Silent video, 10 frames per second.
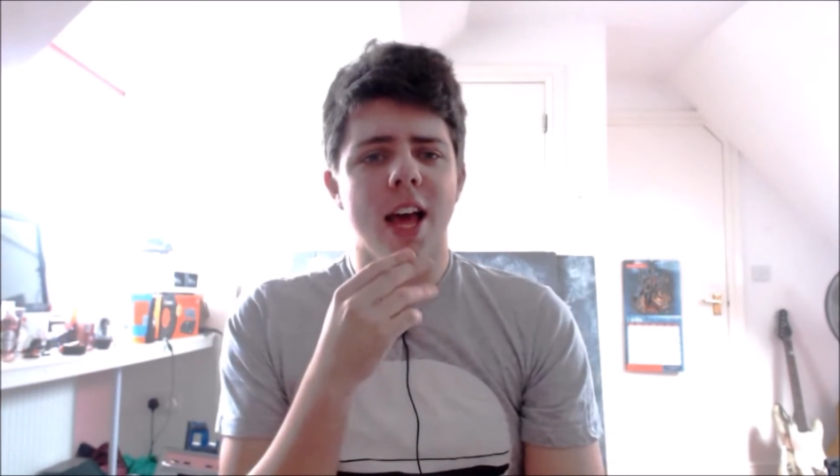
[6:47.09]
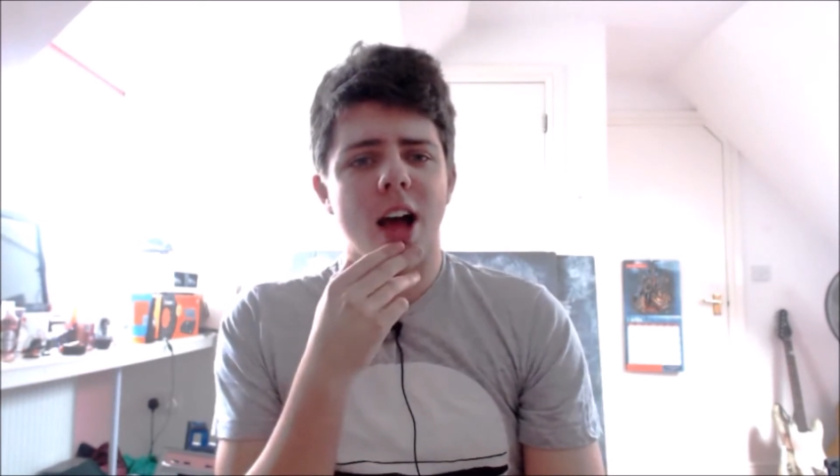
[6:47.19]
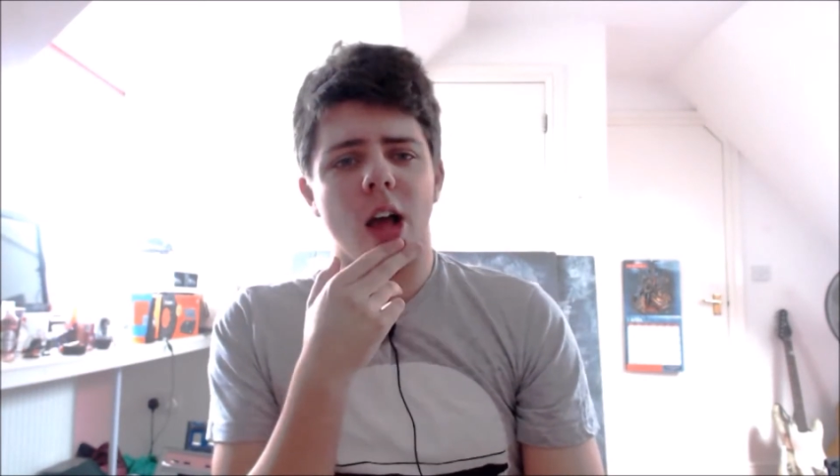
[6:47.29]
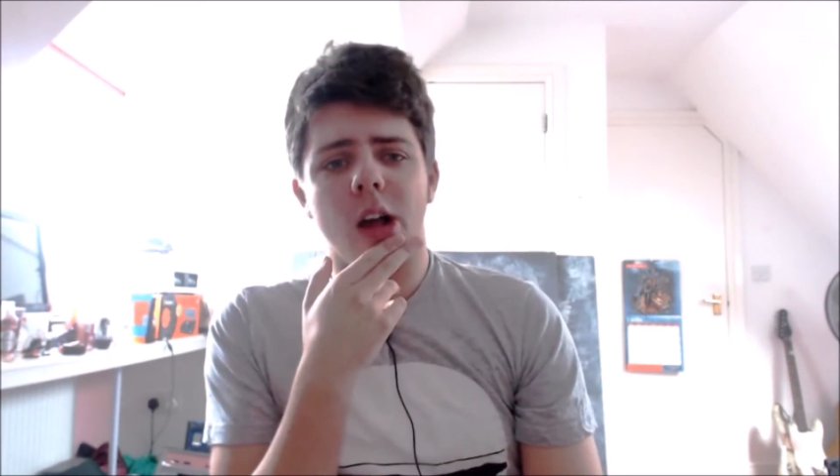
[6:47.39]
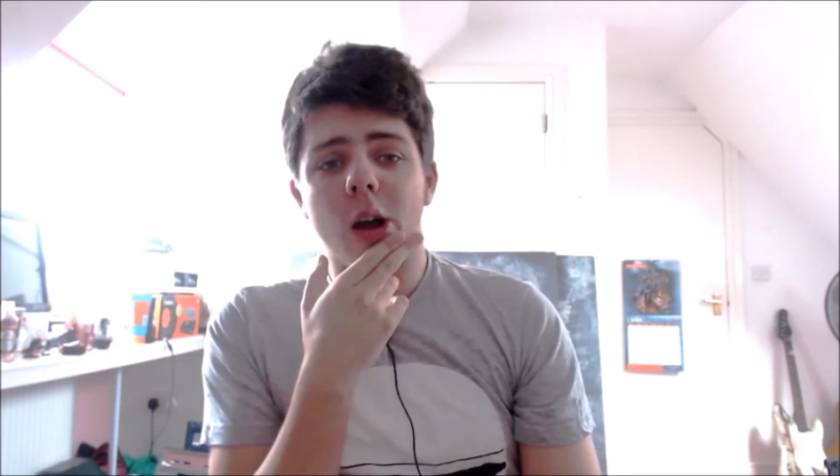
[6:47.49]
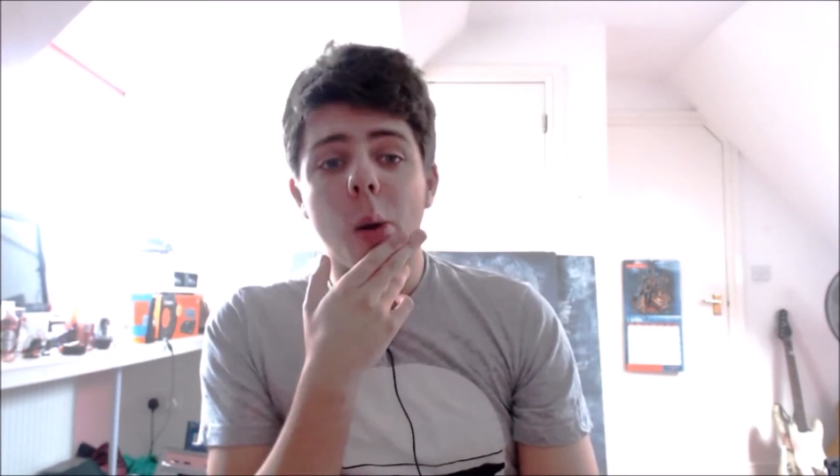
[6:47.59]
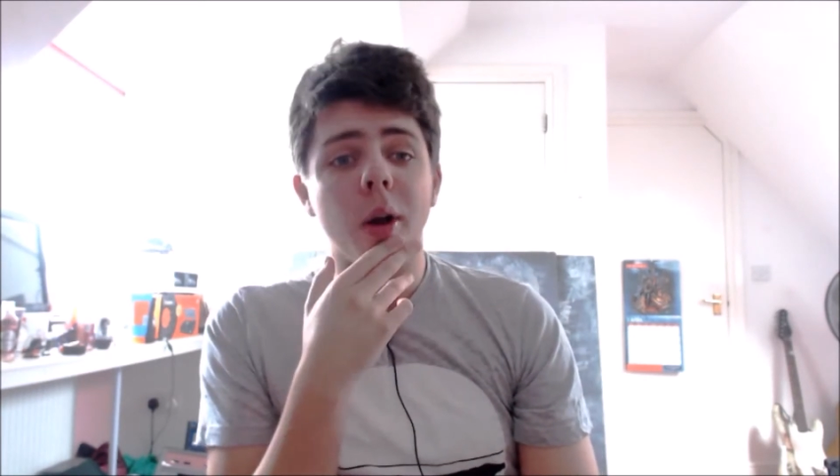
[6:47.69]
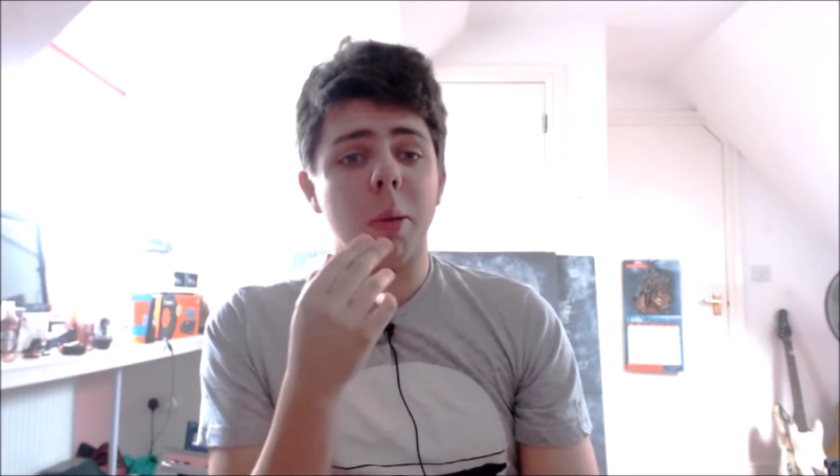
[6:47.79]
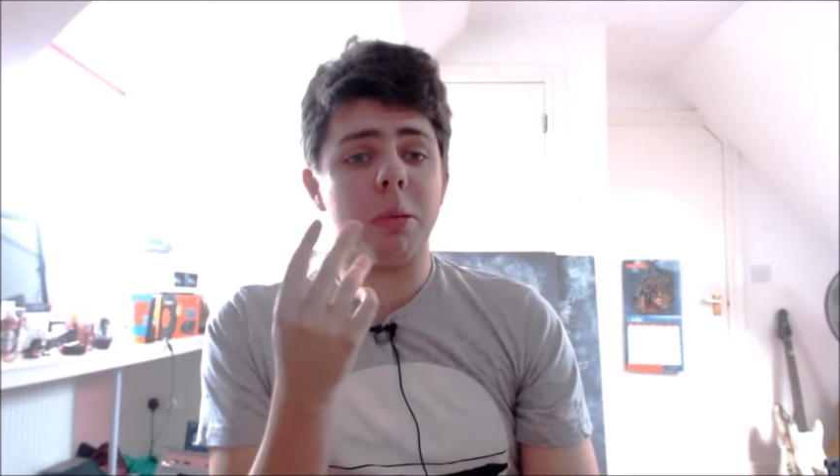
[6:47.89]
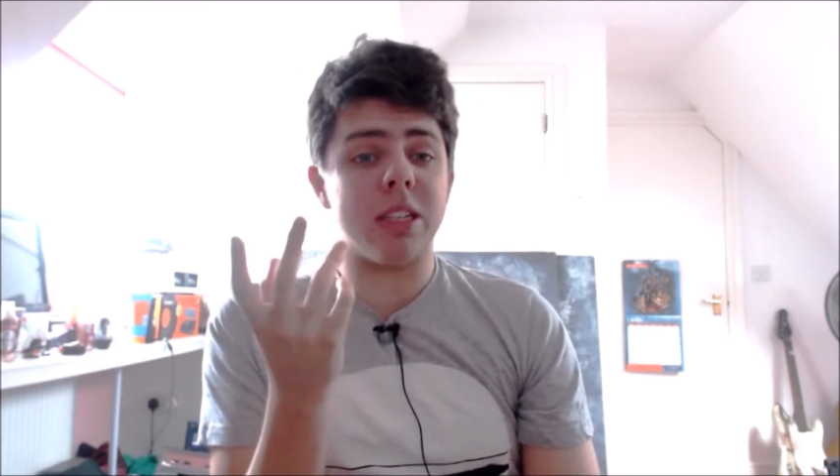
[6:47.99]
I
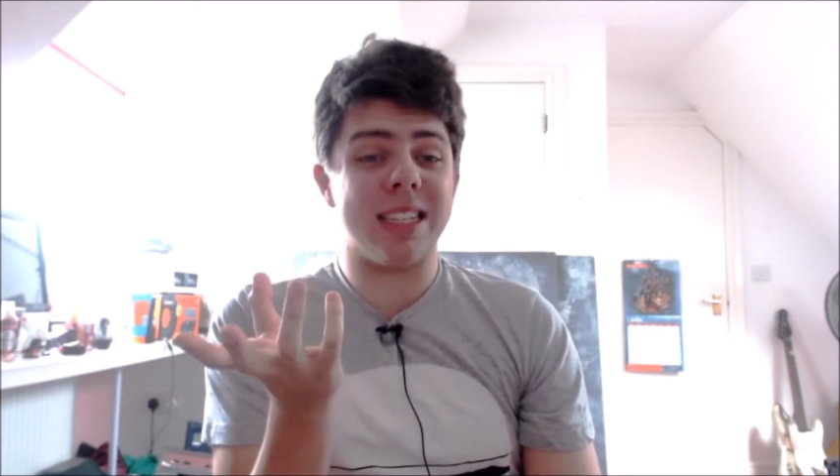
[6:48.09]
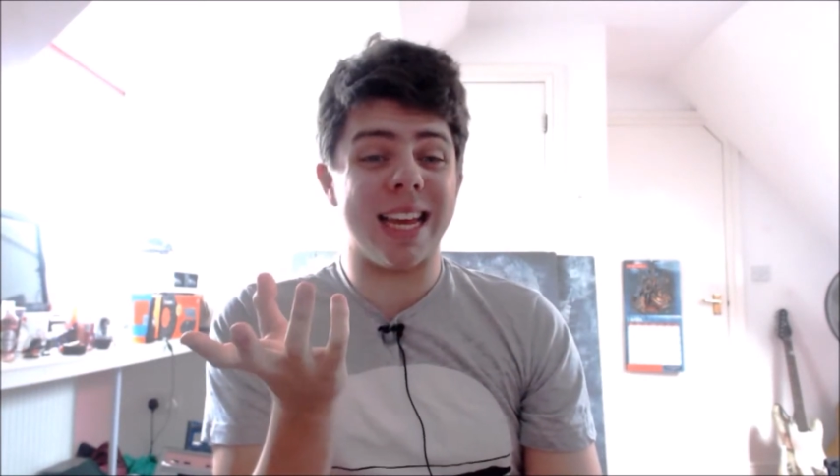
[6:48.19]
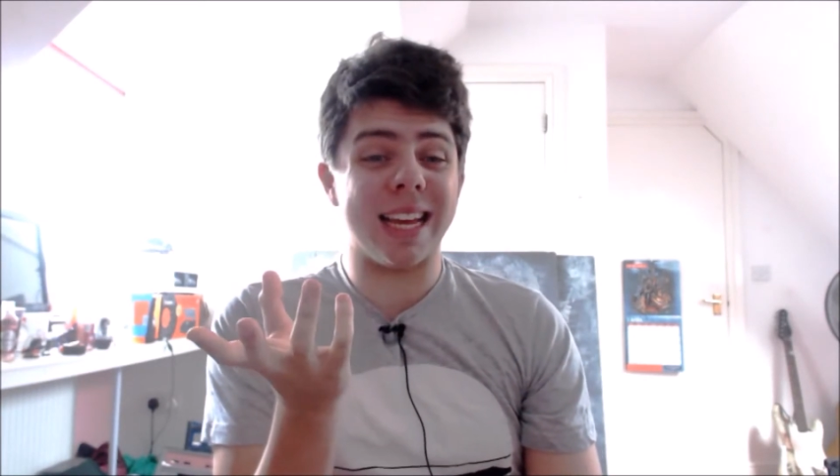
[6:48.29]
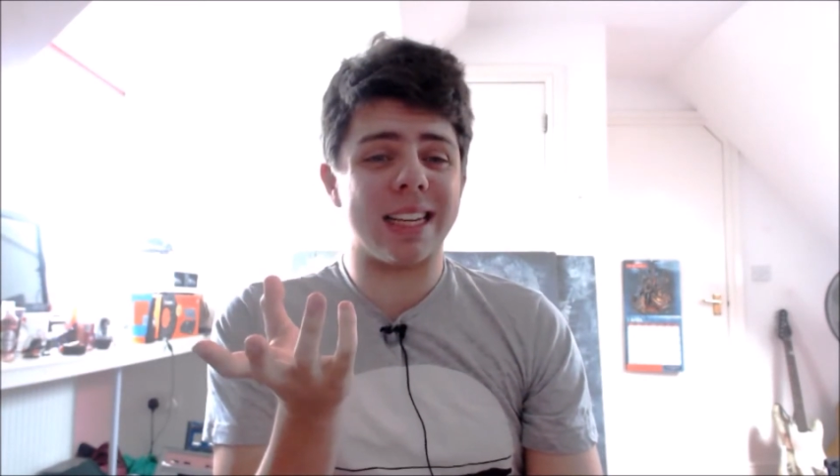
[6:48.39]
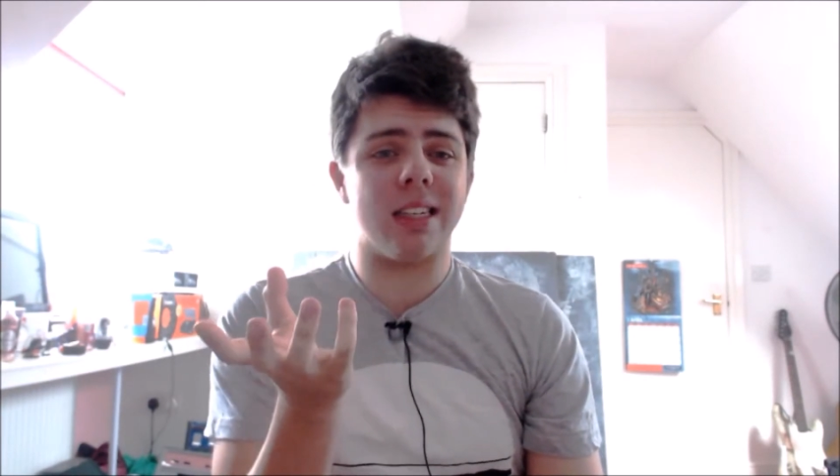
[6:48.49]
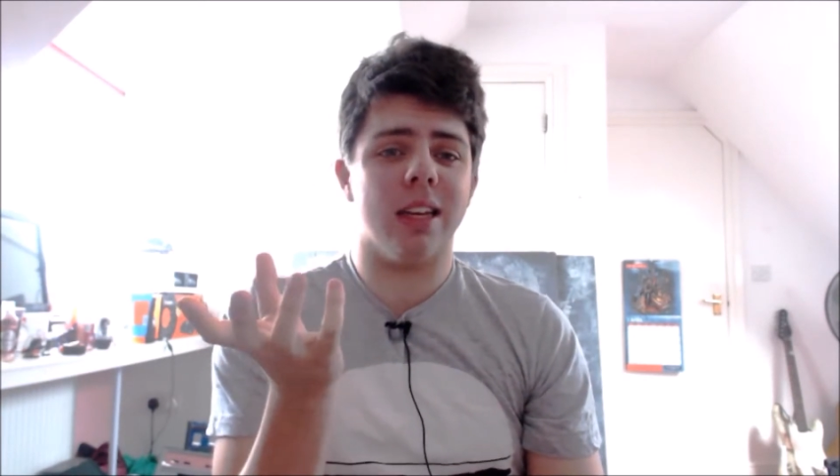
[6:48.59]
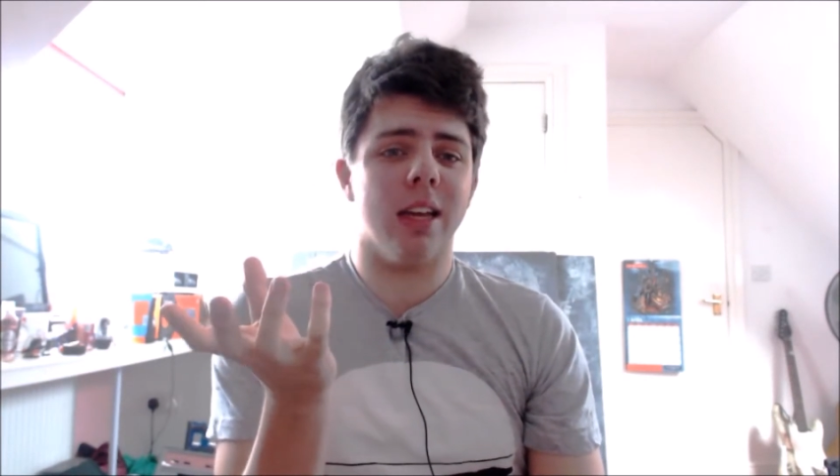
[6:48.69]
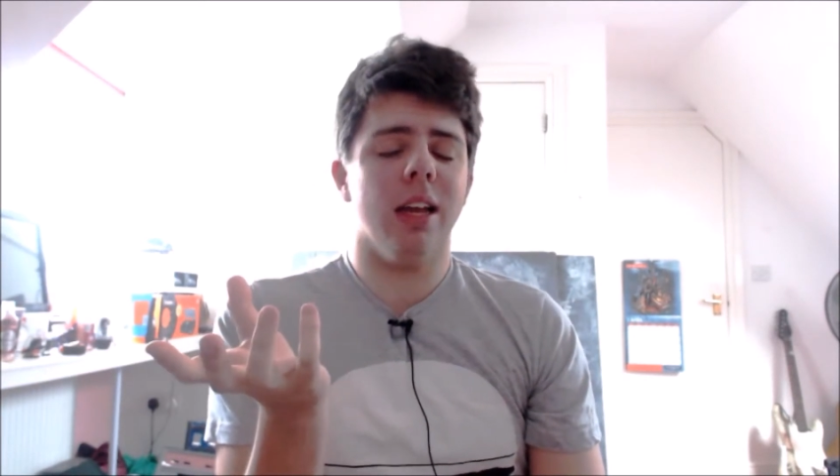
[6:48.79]
woke up at 6.